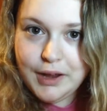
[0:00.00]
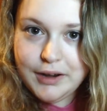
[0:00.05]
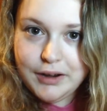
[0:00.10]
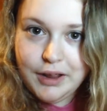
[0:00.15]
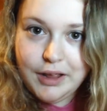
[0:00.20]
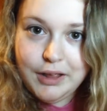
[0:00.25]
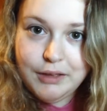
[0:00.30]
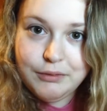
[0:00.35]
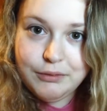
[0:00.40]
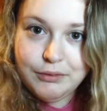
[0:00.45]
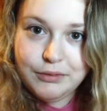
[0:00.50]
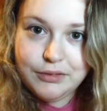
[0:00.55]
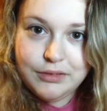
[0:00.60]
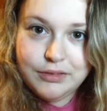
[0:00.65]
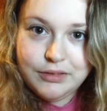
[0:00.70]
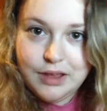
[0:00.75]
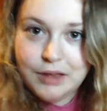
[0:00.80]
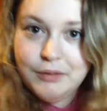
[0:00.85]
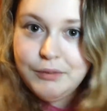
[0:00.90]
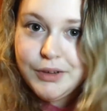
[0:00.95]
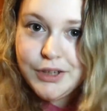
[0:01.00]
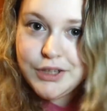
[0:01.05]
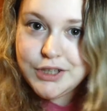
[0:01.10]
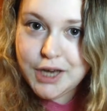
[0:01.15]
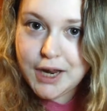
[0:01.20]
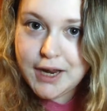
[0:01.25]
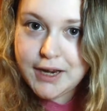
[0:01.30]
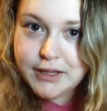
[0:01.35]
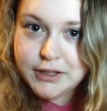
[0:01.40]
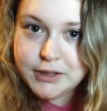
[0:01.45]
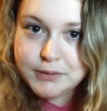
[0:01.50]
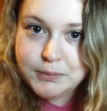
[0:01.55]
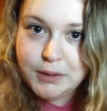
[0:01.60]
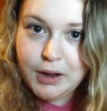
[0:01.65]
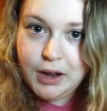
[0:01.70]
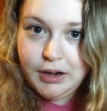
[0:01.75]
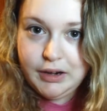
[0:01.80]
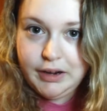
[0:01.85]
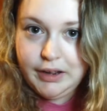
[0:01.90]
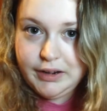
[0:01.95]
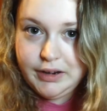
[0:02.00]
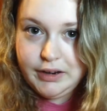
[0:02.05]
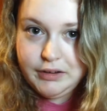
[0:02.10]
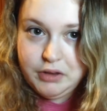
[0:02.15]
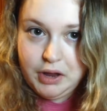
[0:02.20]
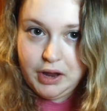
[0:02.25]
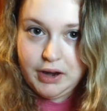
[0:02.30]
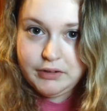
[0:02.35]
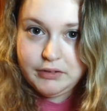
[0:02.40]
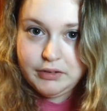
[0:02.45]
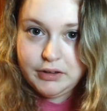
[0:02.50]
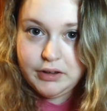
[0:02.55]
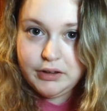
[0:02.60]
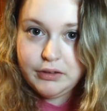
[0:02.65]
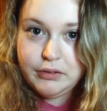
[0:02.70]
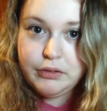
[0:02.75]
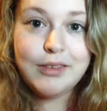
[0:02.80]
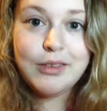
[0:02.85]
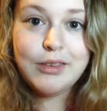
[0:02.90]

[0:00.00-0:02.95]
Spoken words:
and I've definitely changed my eyeliner tactics.